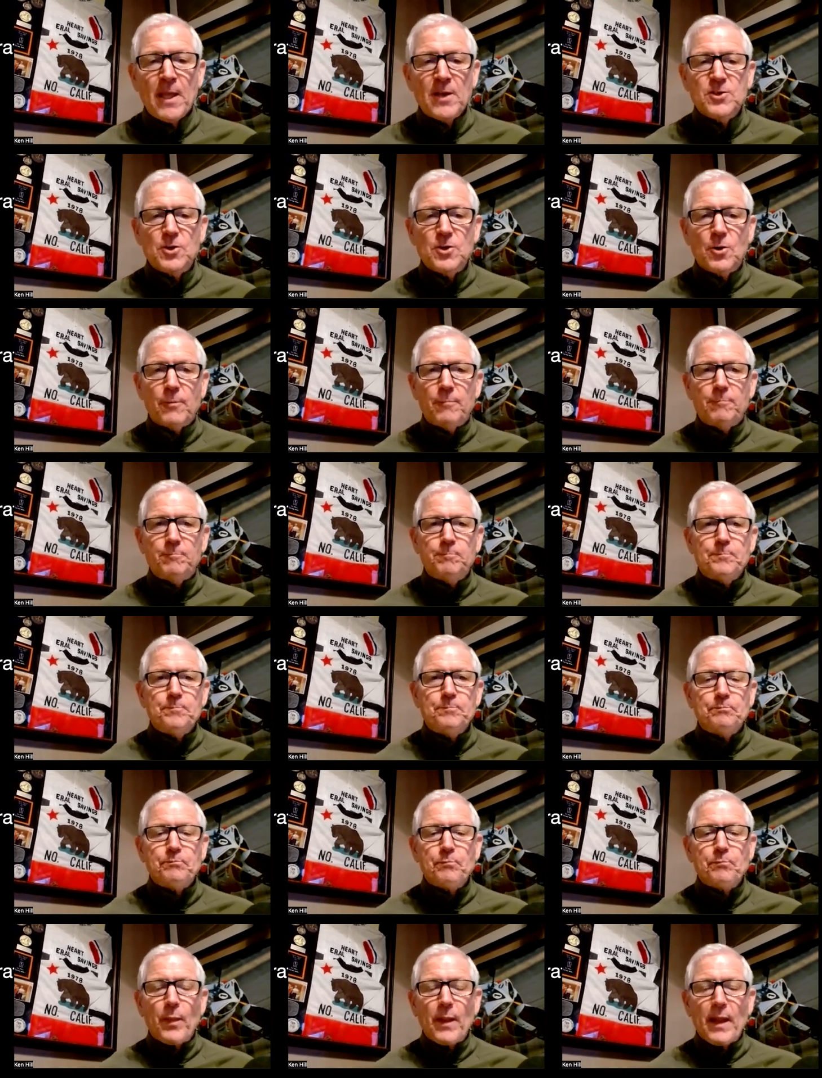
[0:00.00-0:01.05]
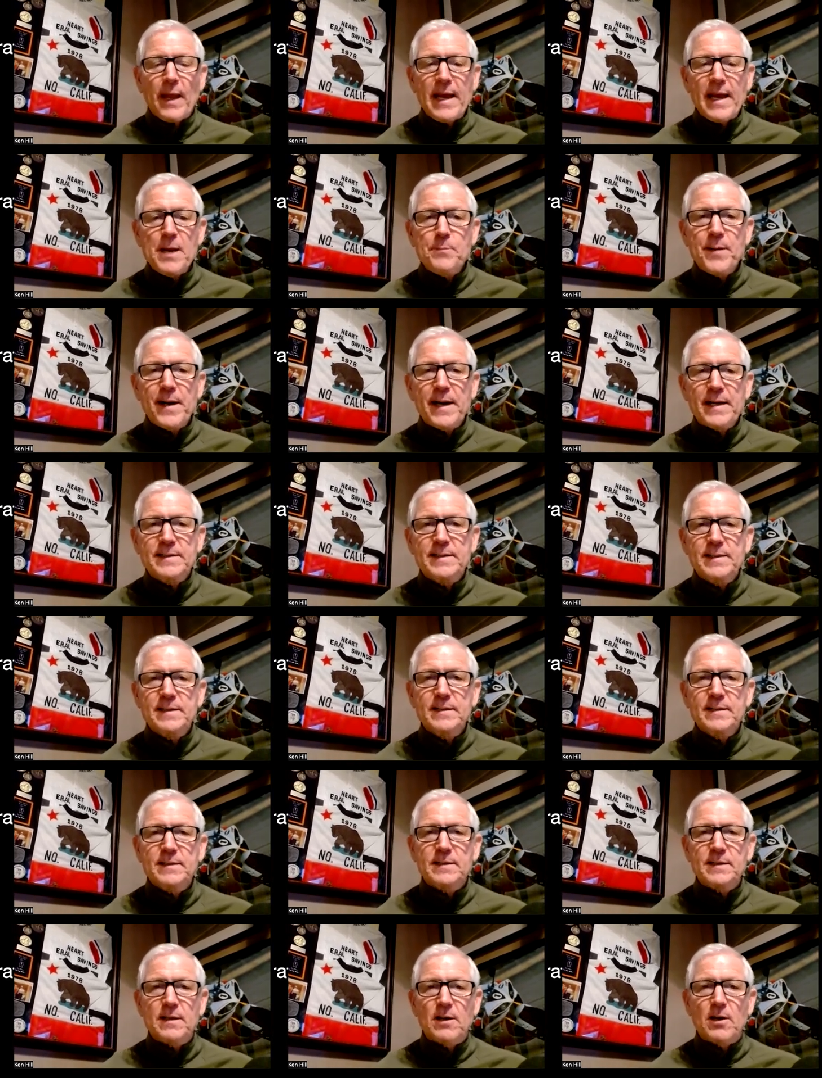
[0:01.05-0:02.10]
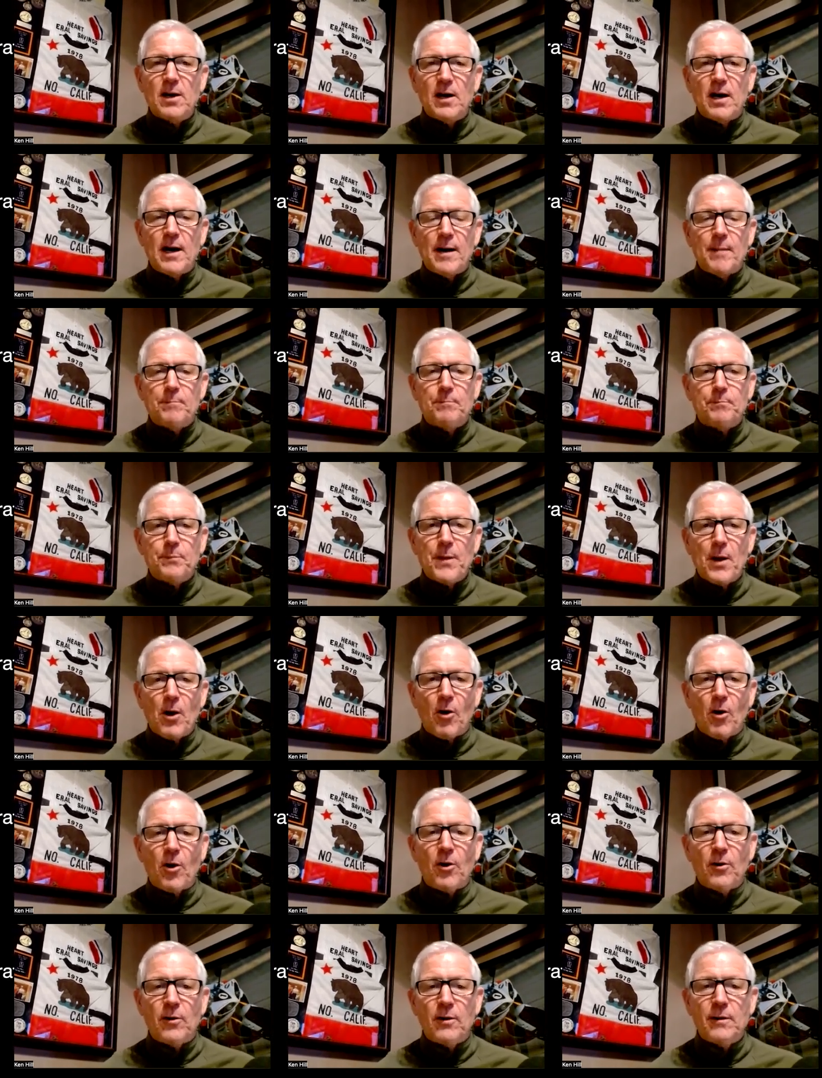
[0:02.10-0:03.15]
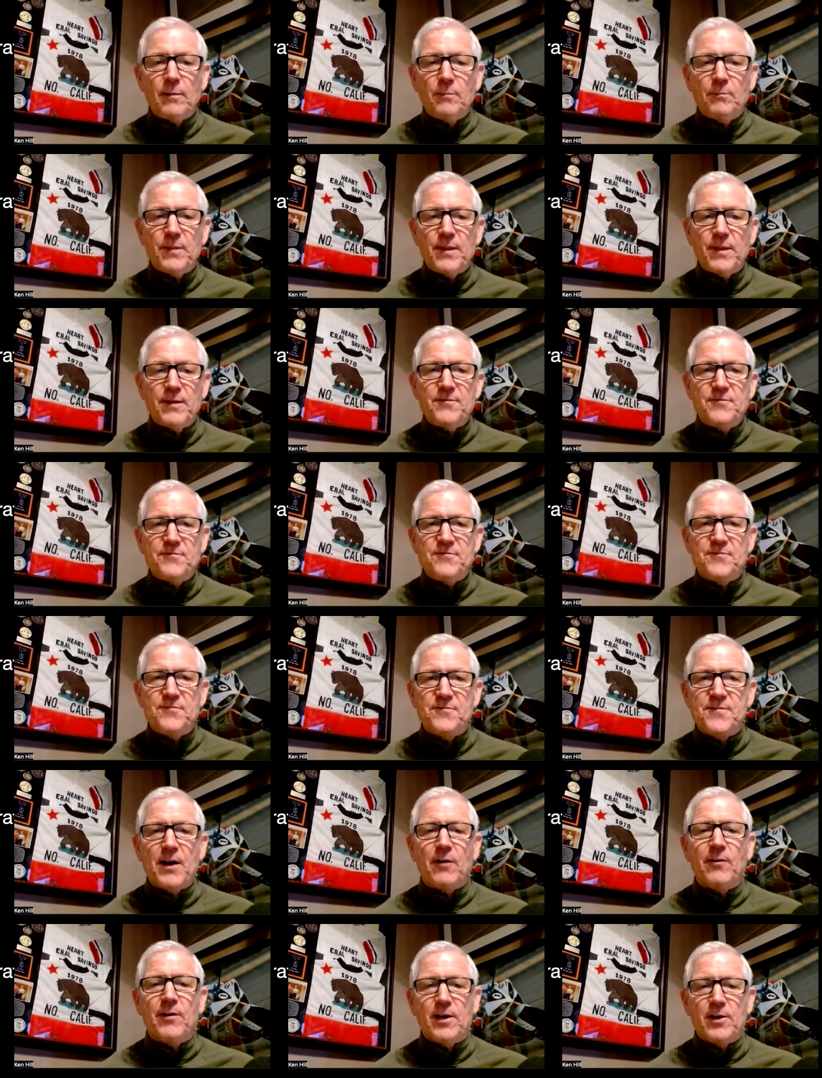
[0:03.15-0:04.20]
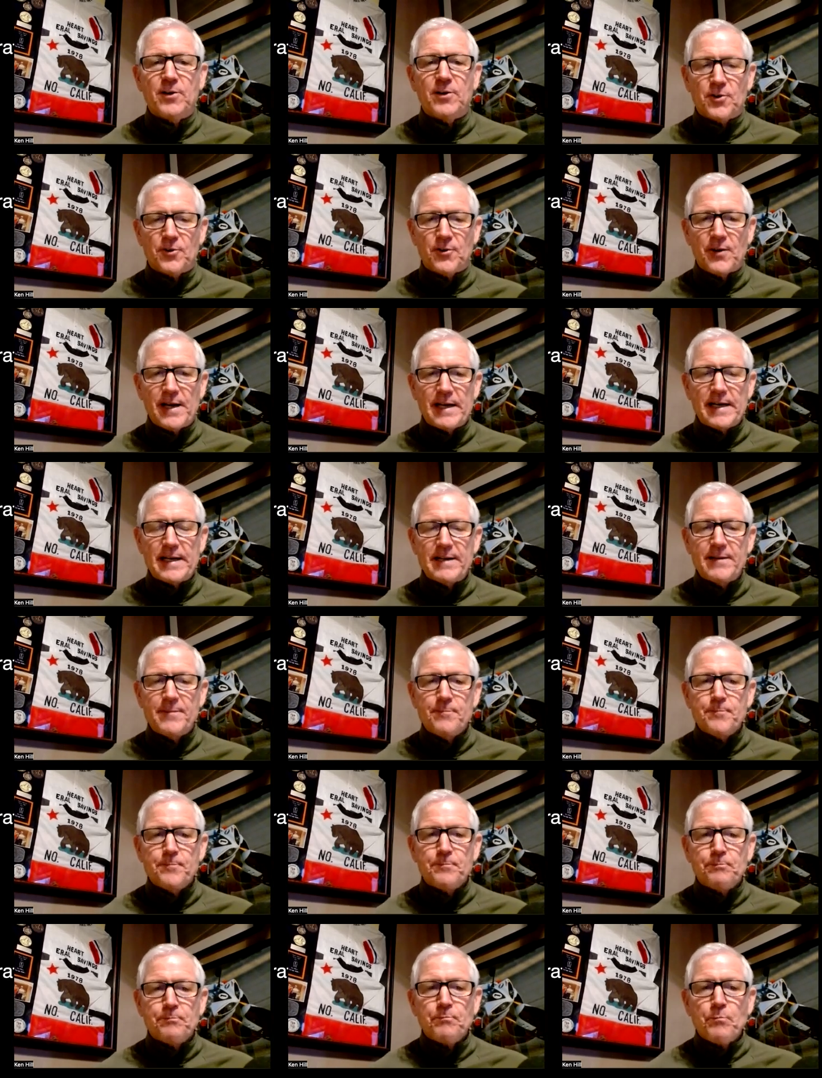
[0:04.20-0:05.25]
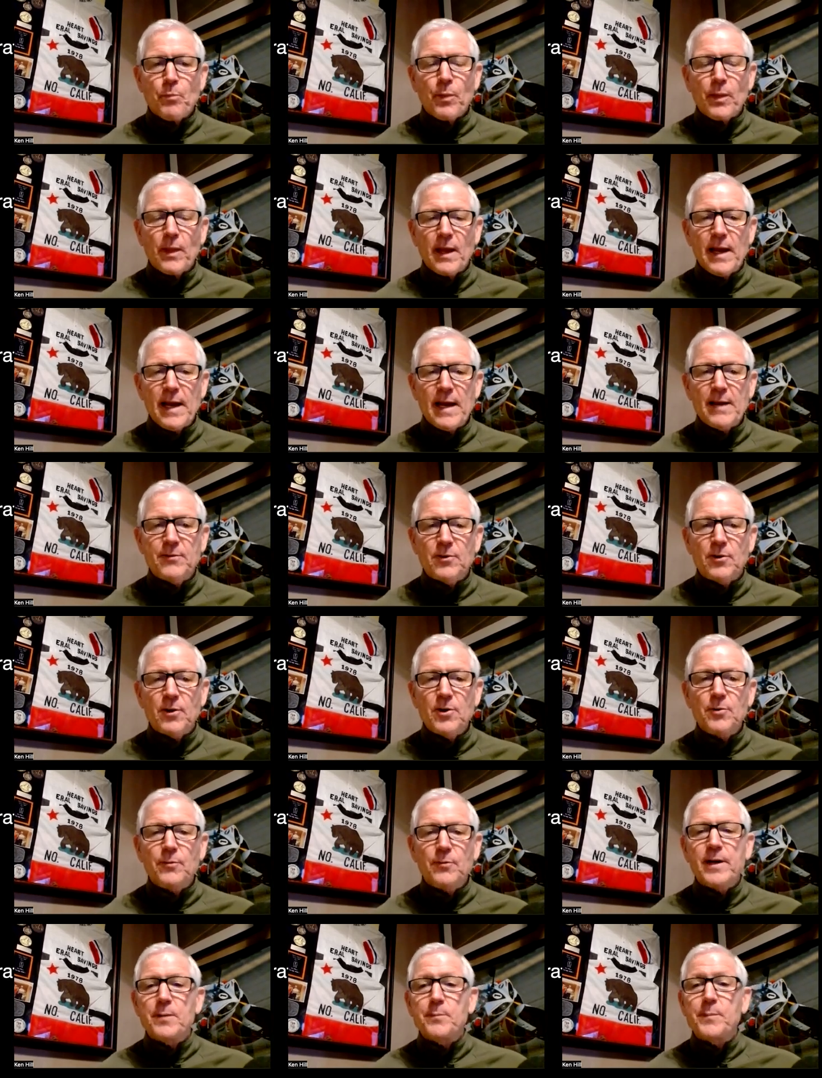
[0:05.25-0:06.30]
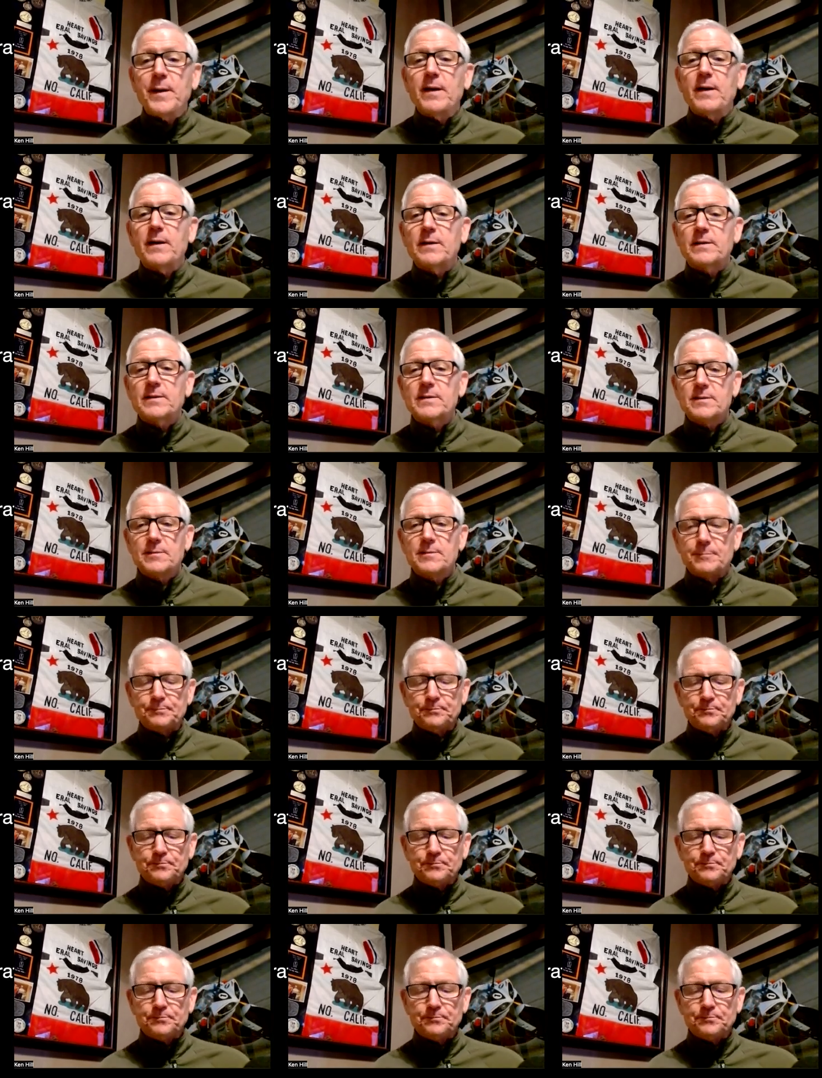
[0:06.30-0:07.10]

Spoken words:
So apexes are very underrated. And they're underrated because